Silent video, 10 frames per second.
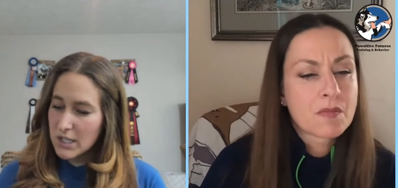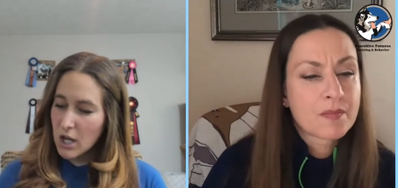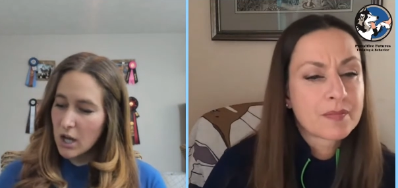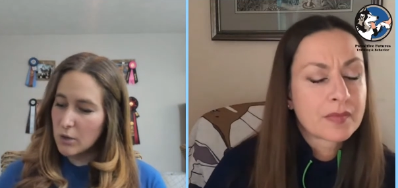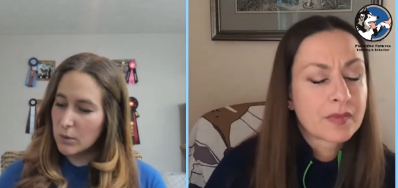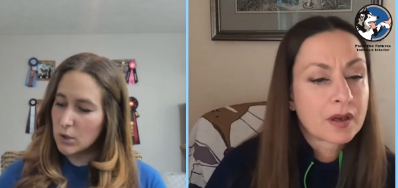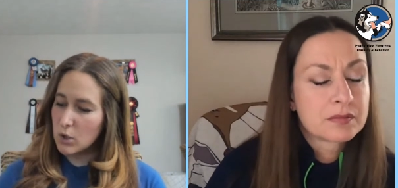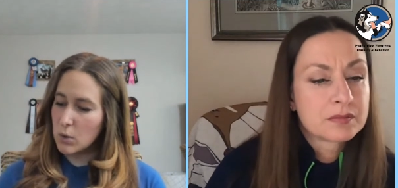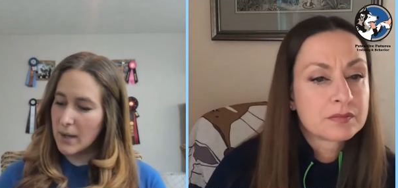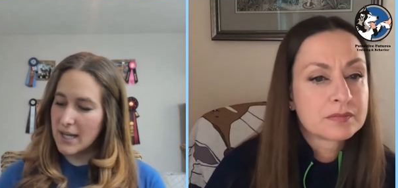Speaker 1: to talk real
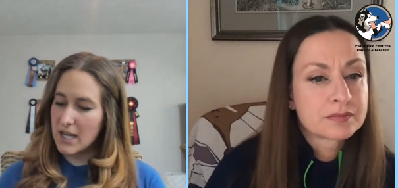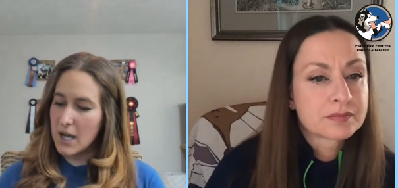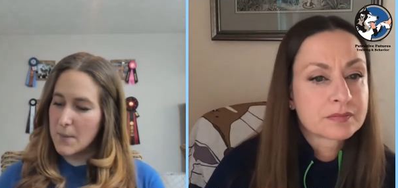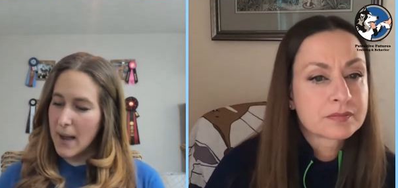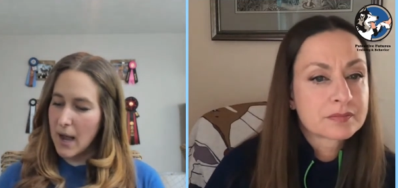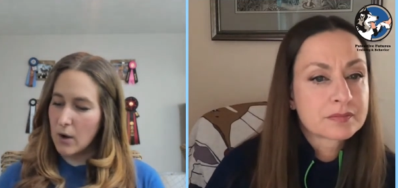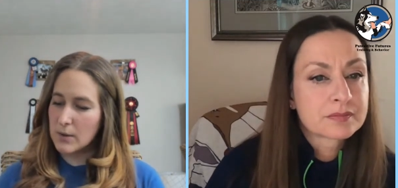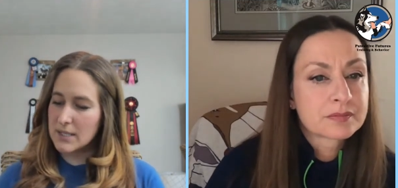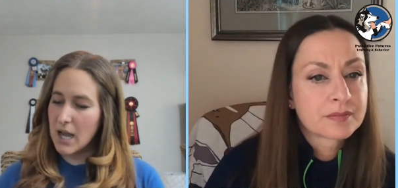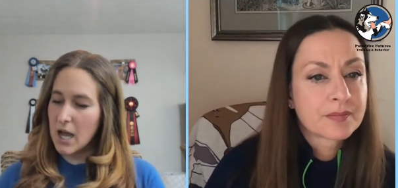quick
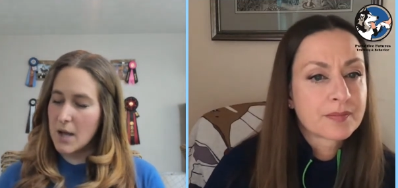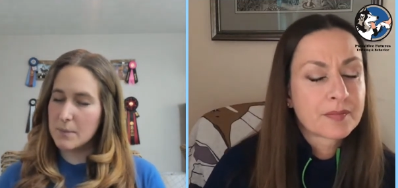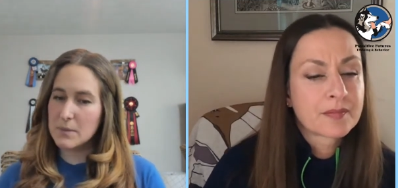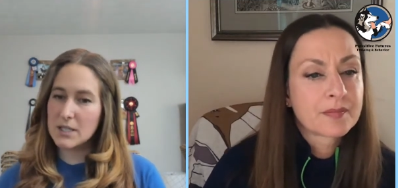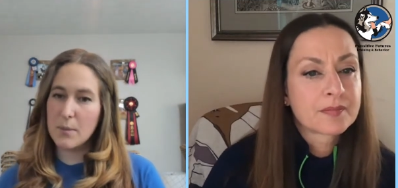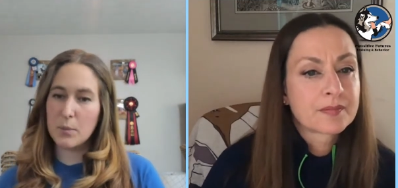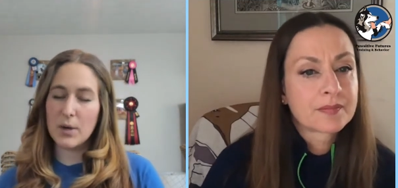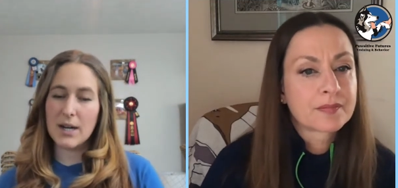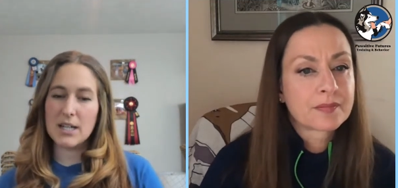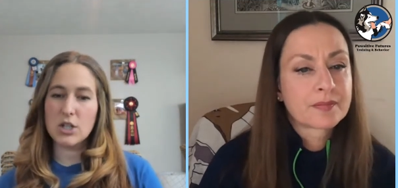about um, some
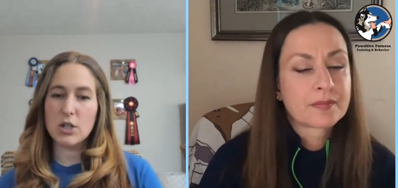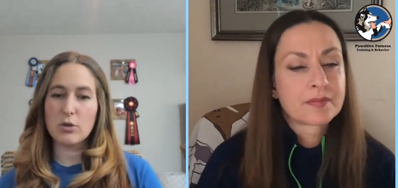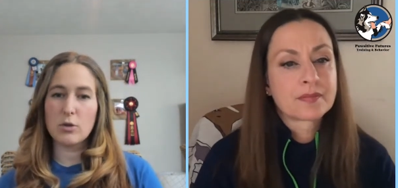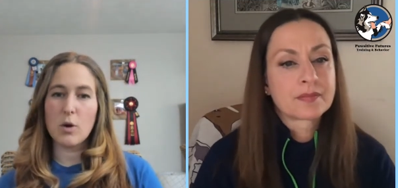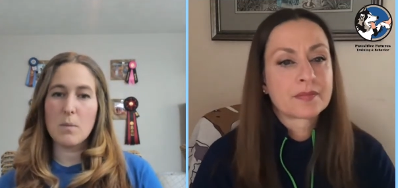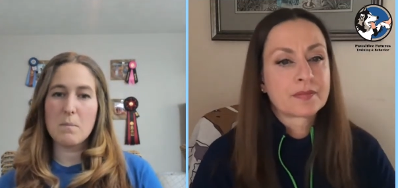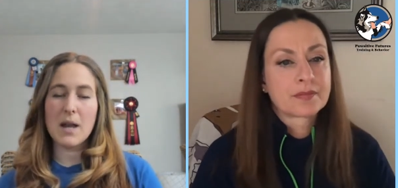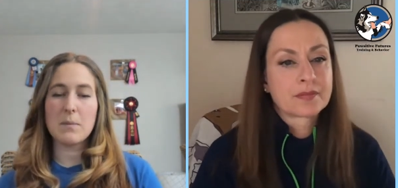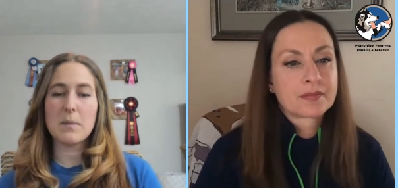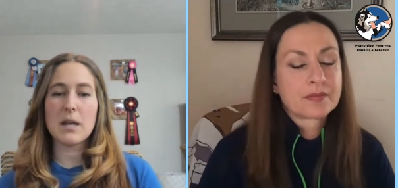breeds who
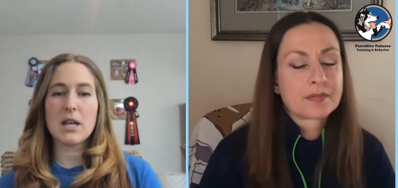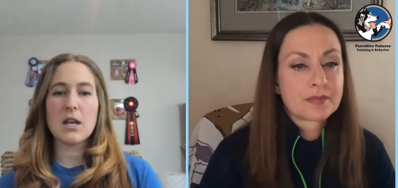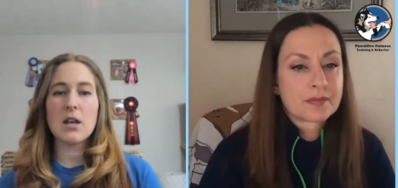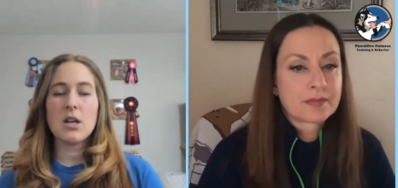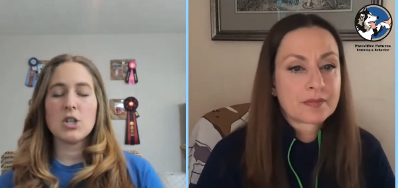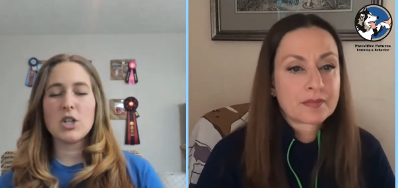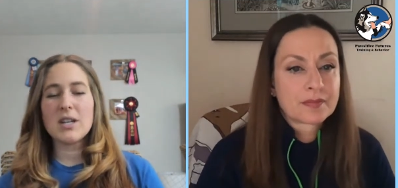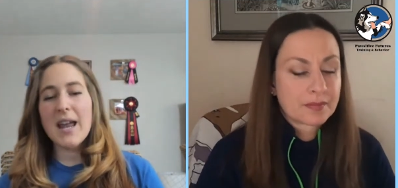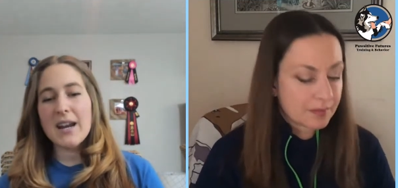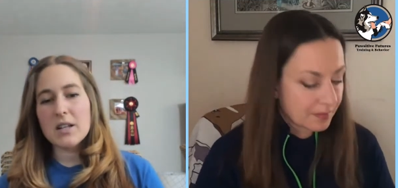might be
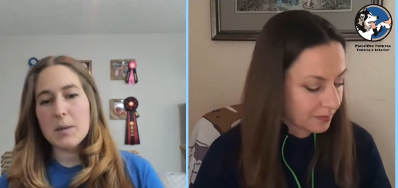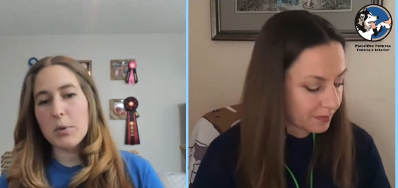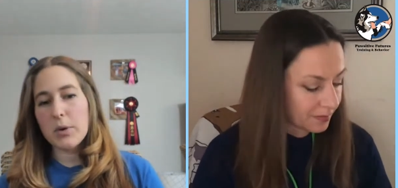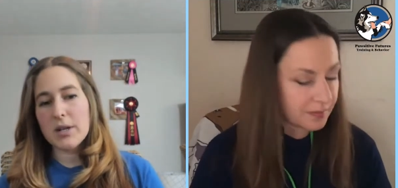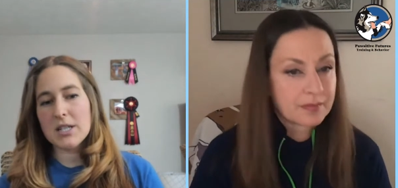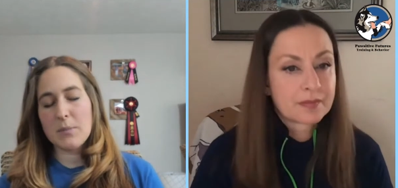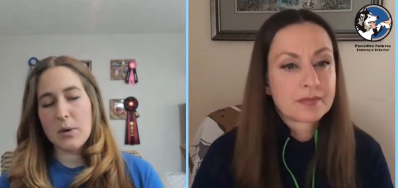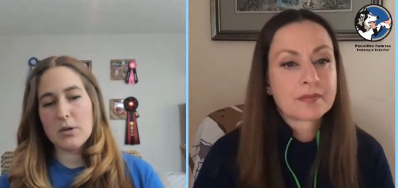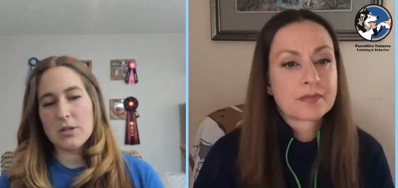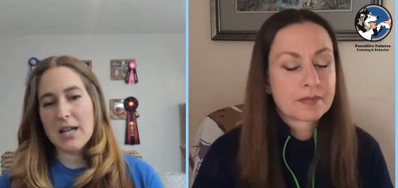genetically
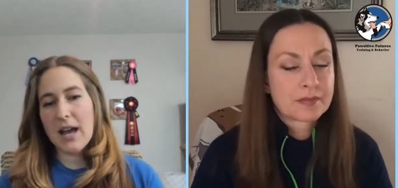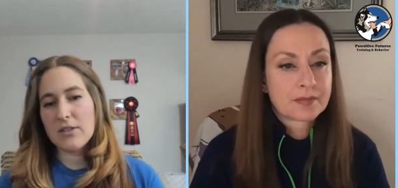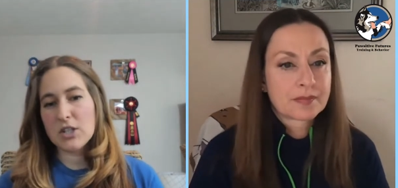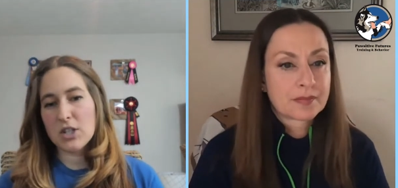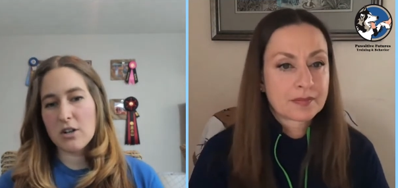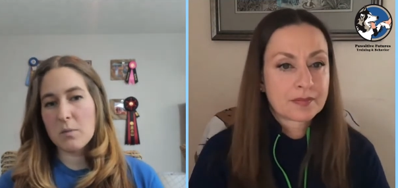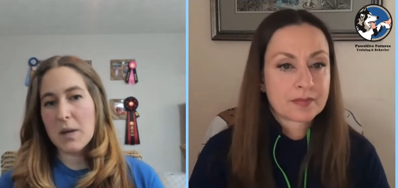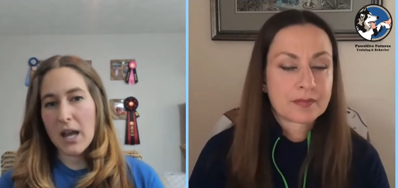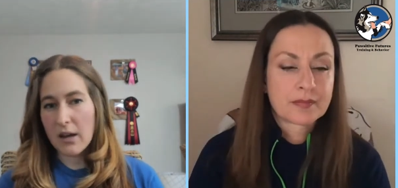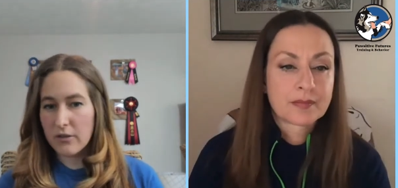predisposed to have certain
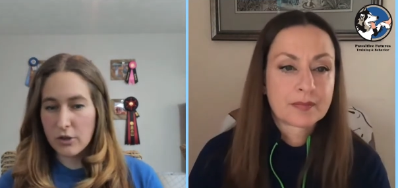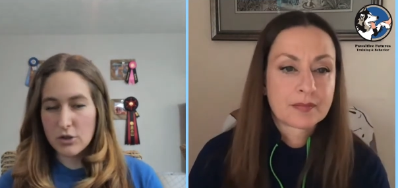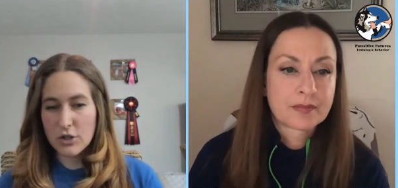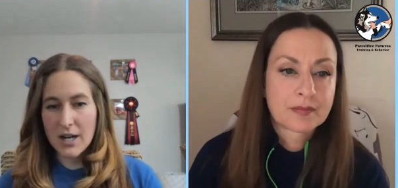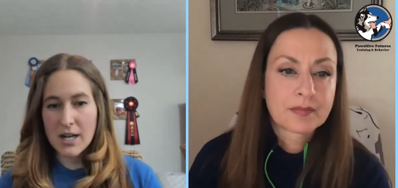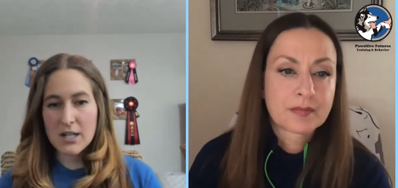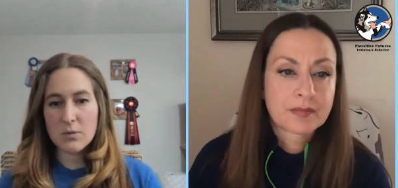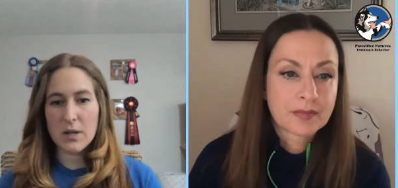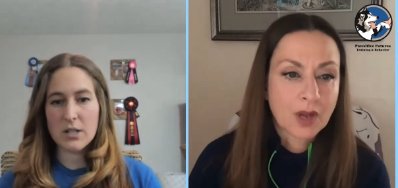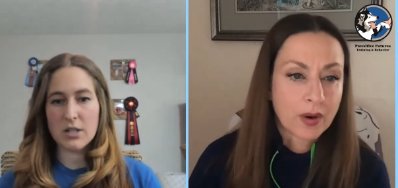behavioral traits
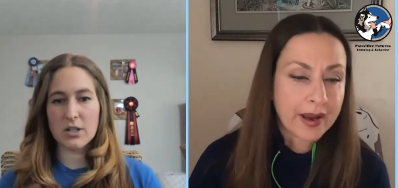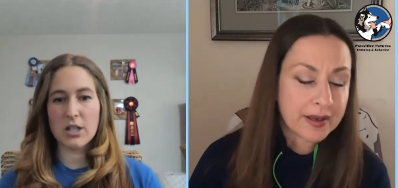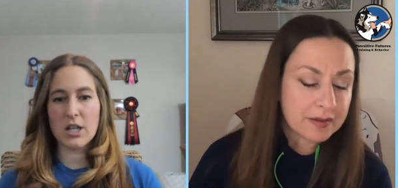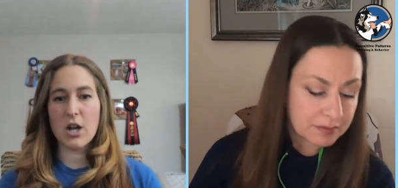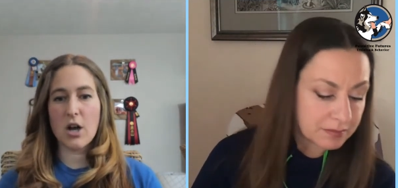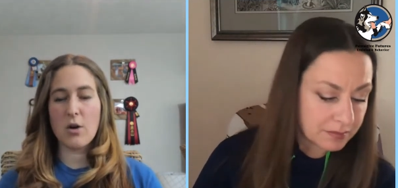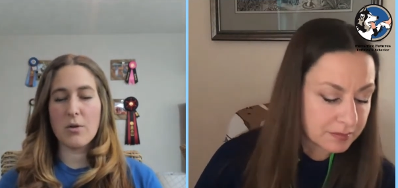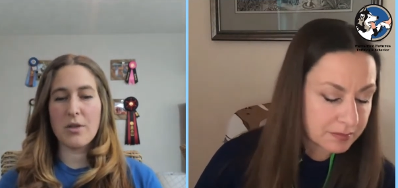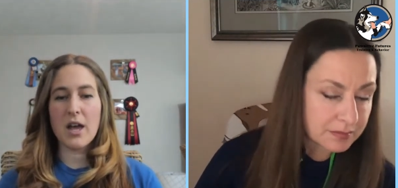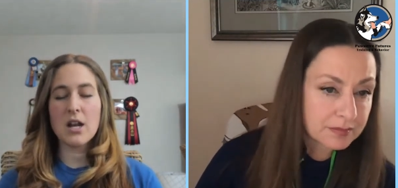we okay. certainly mm-hmm.
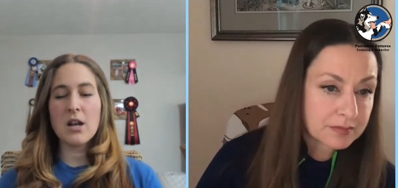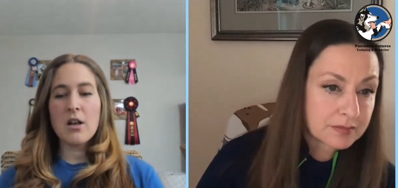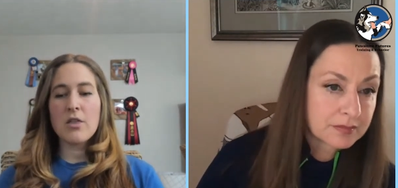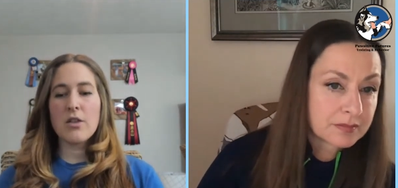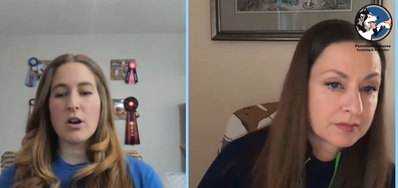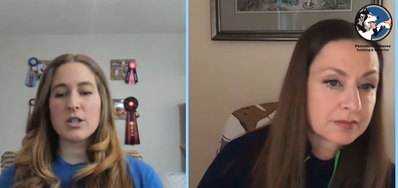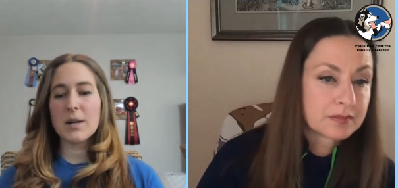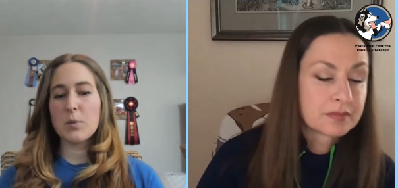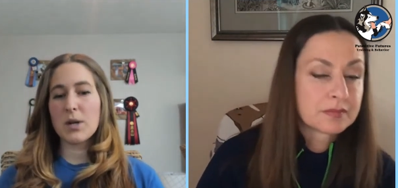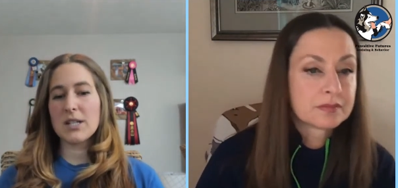that there are
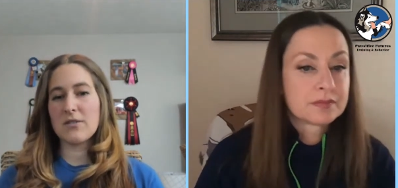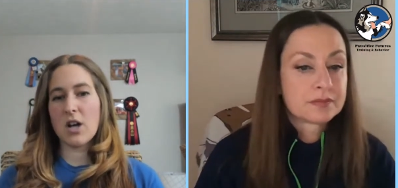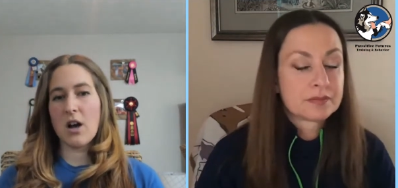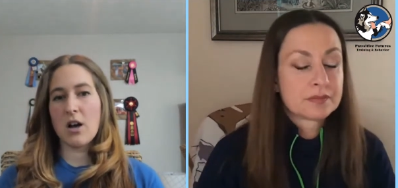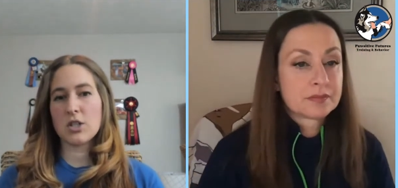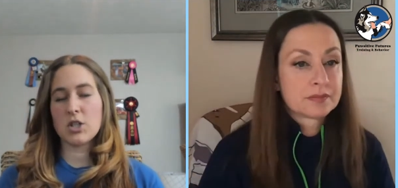some breeds of dogs